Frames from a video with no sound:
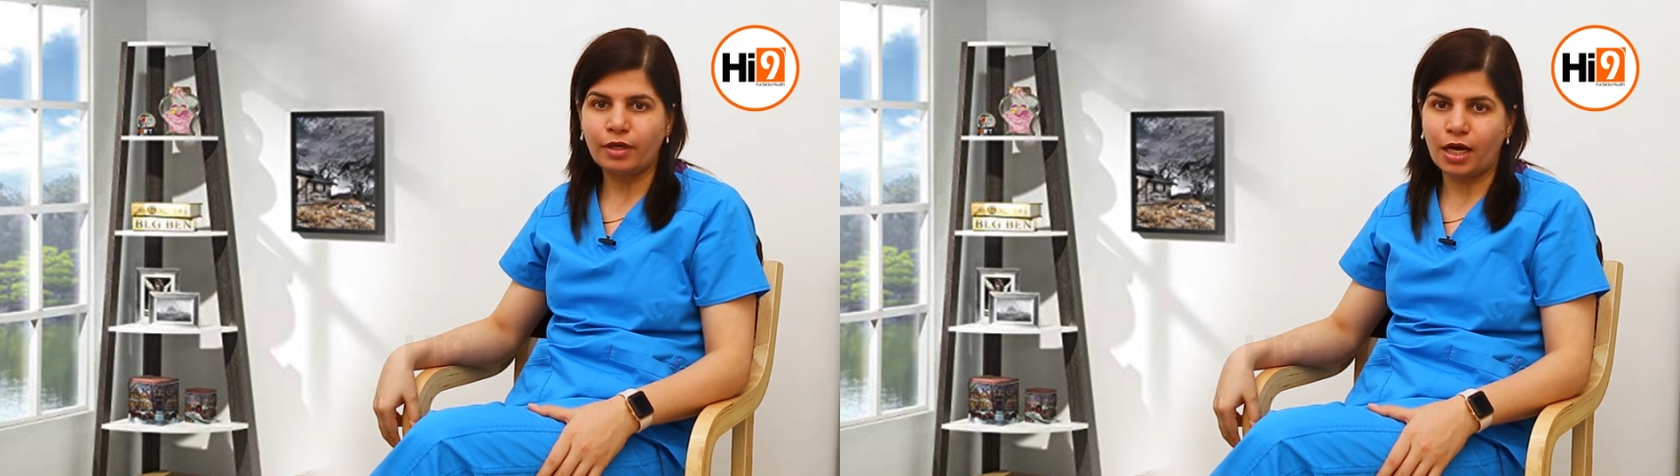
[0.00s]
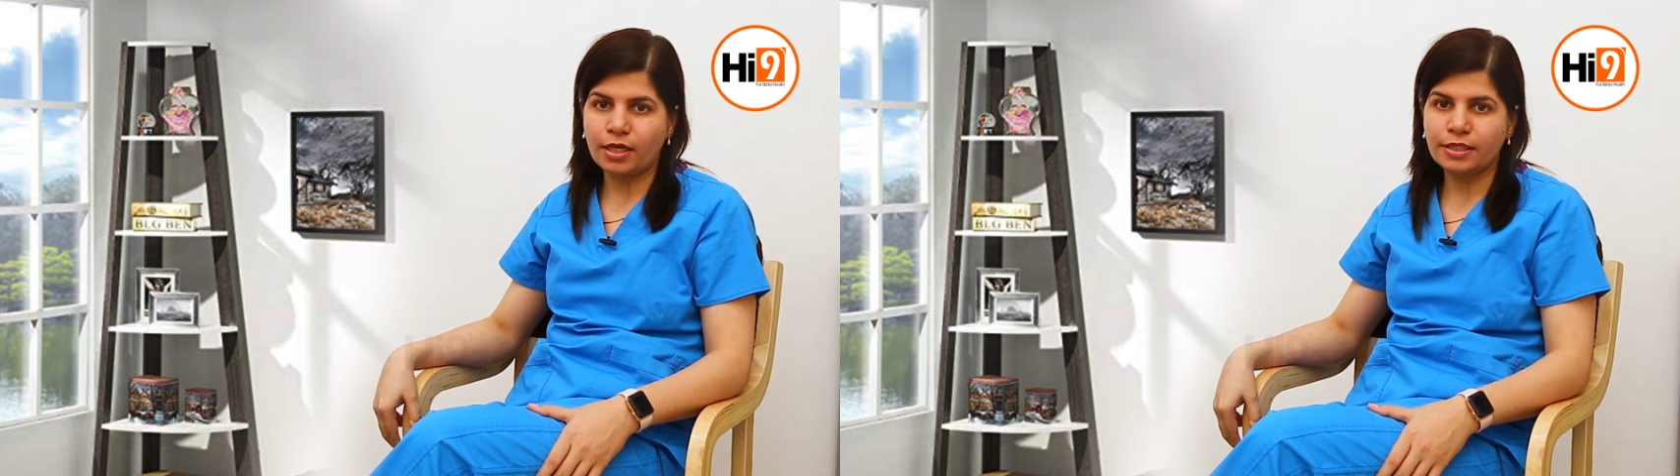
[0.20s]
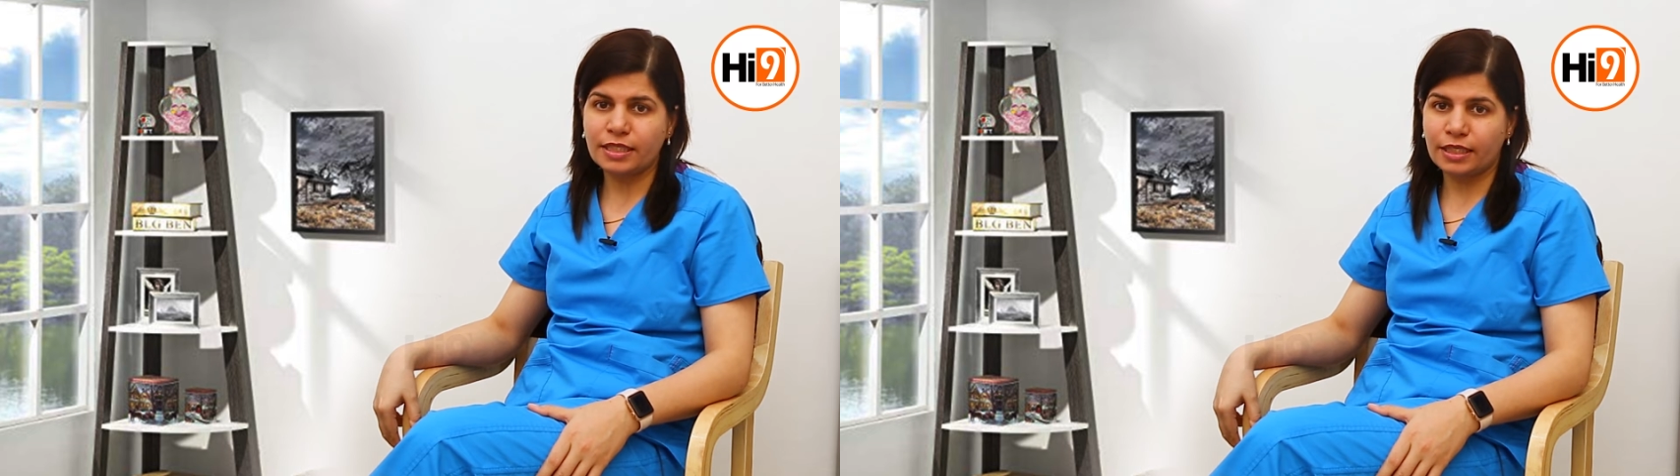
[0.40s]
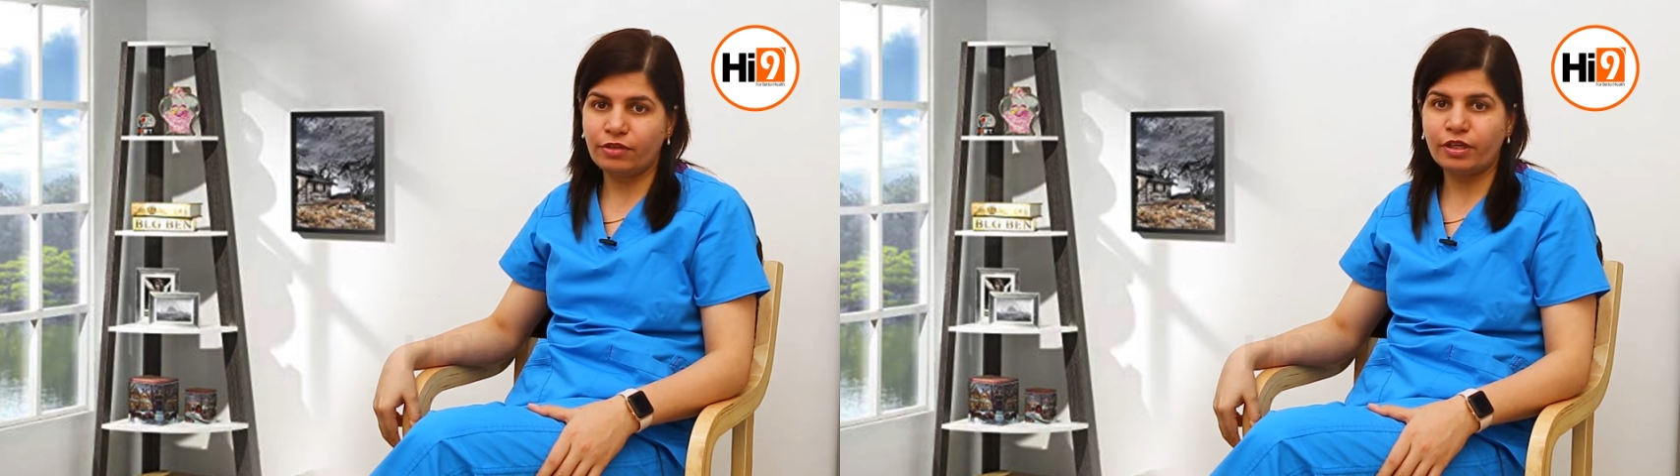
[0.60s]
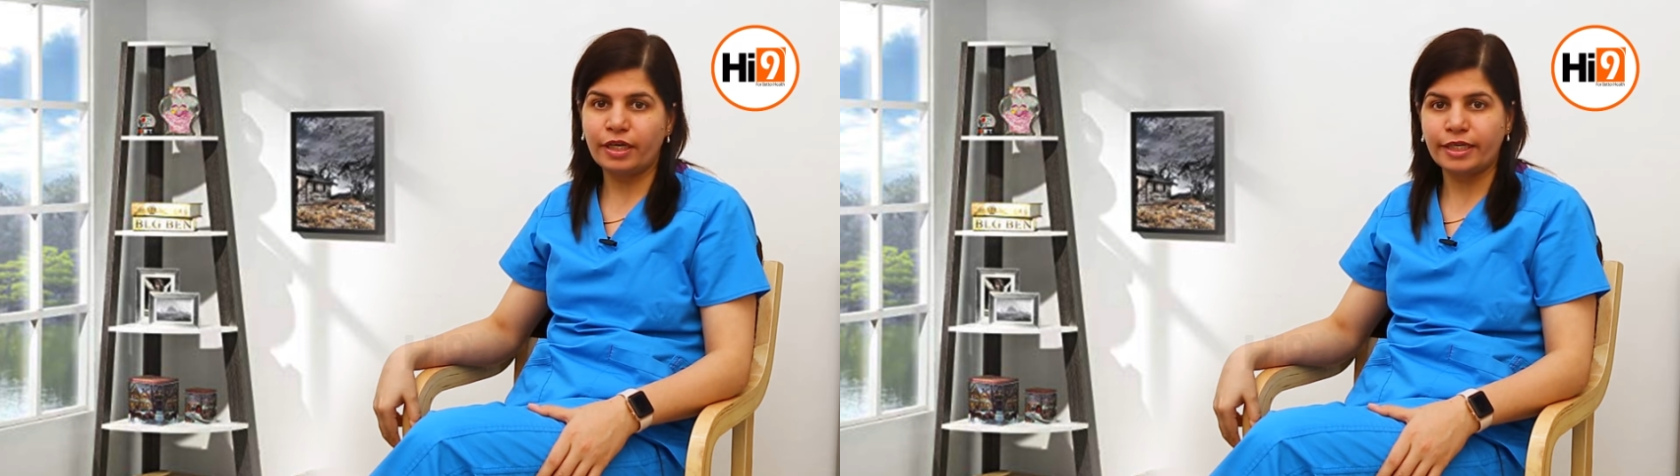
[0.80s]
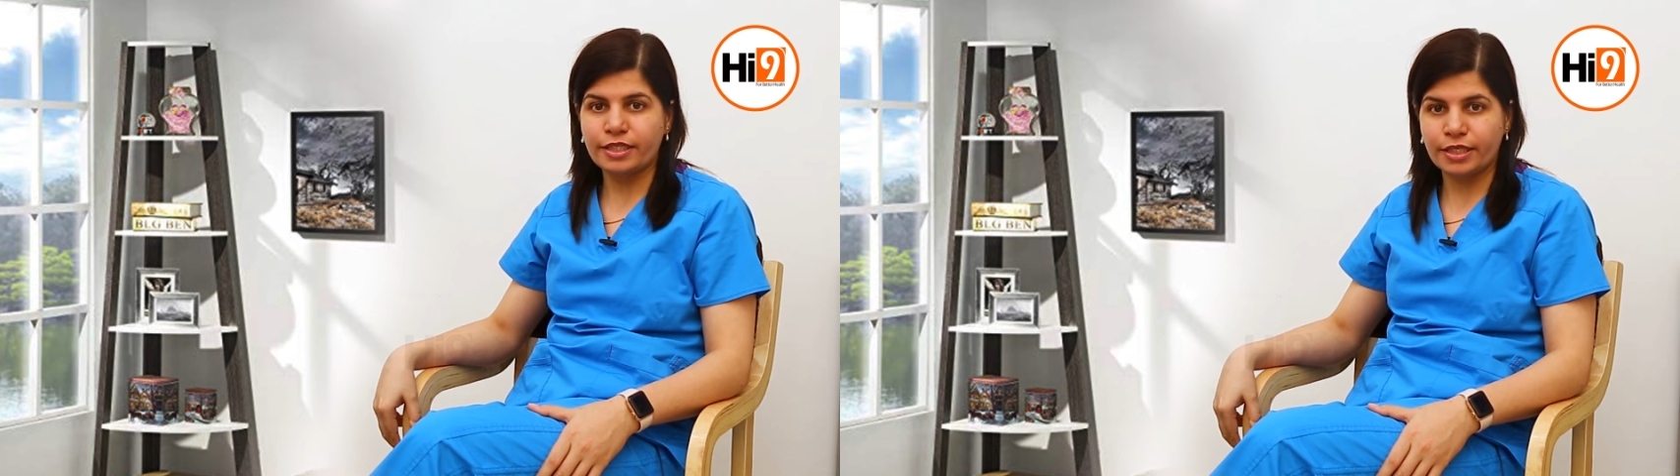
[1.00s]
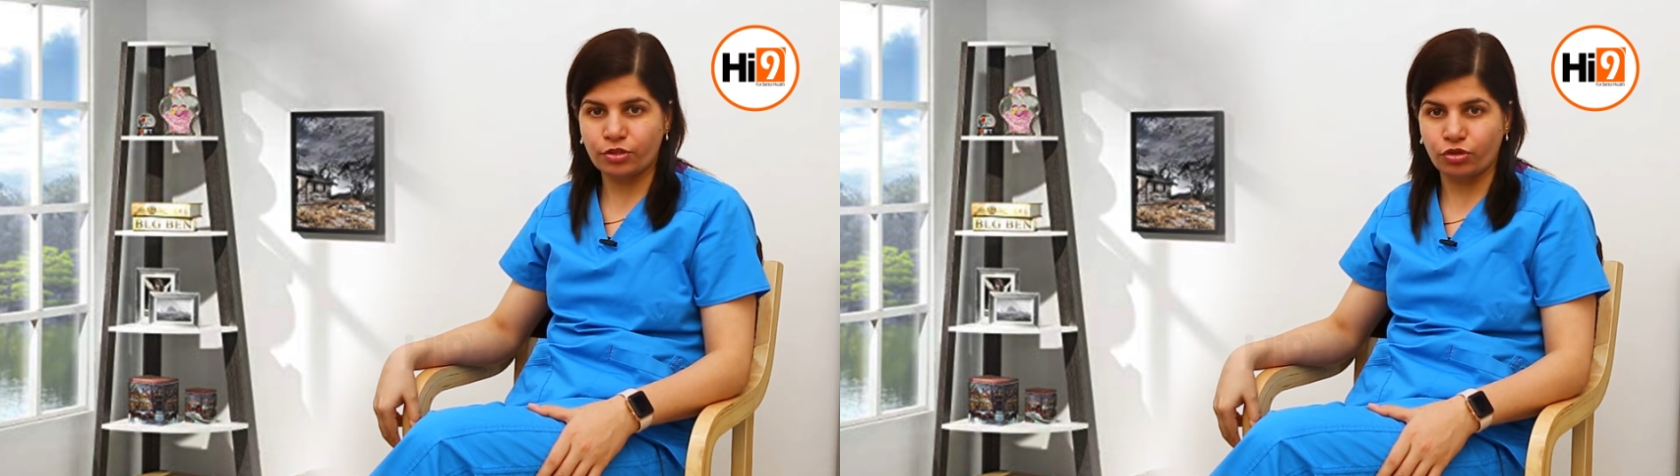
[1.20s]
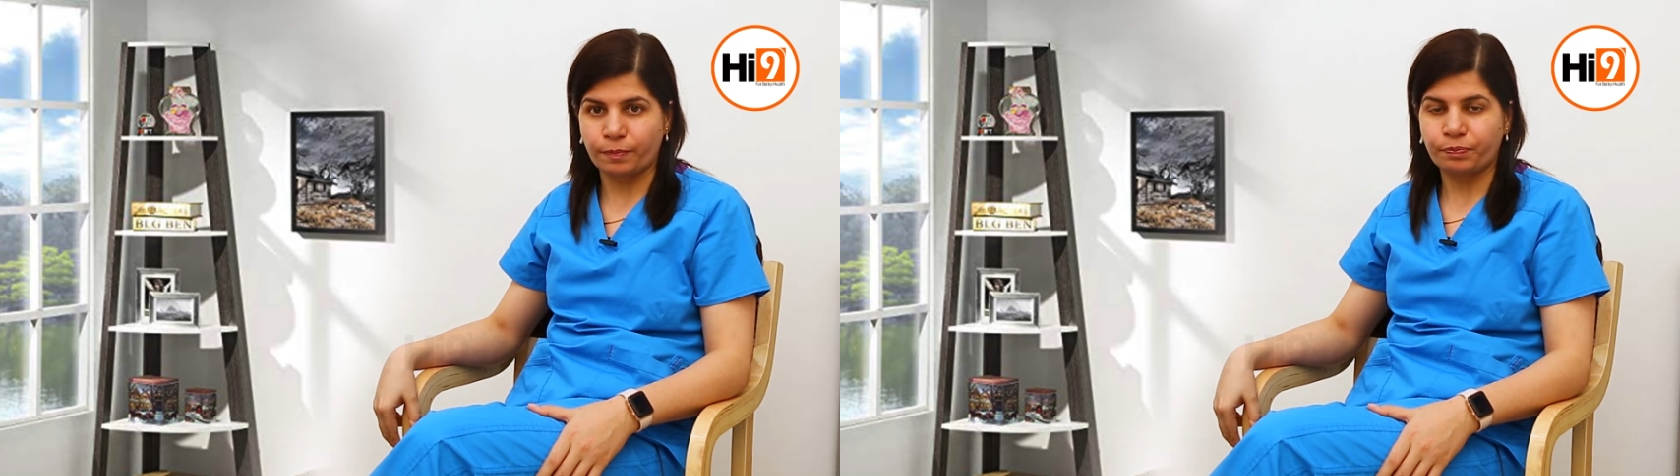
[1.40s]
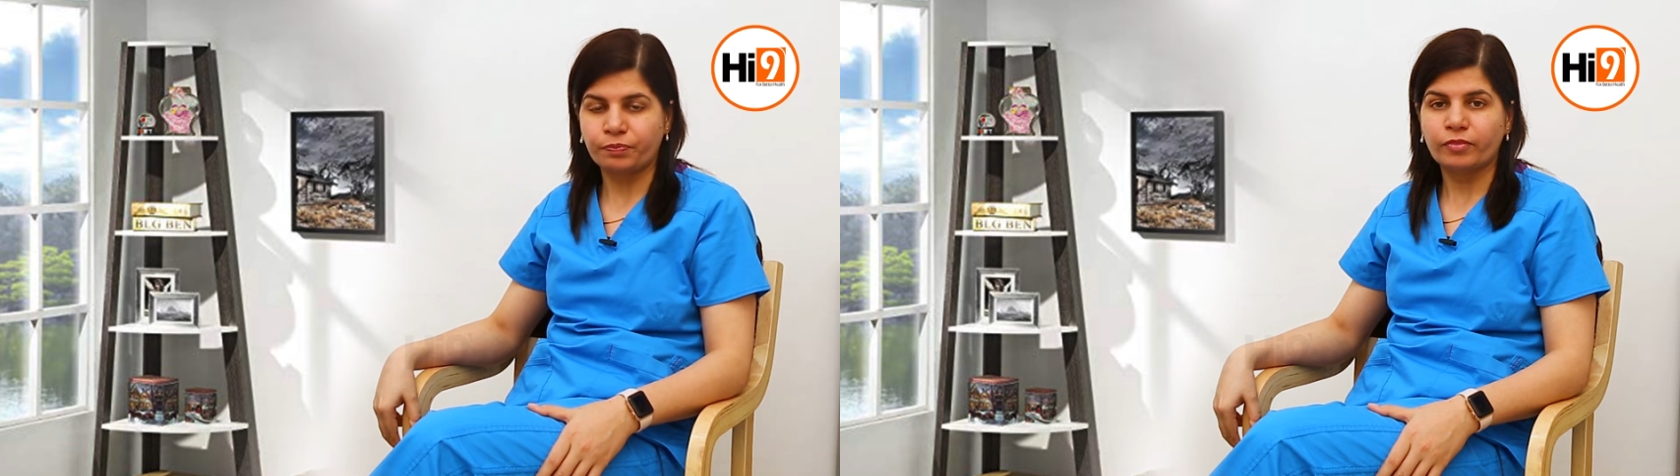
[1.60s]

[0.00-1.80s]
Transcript: lungs, liver etc.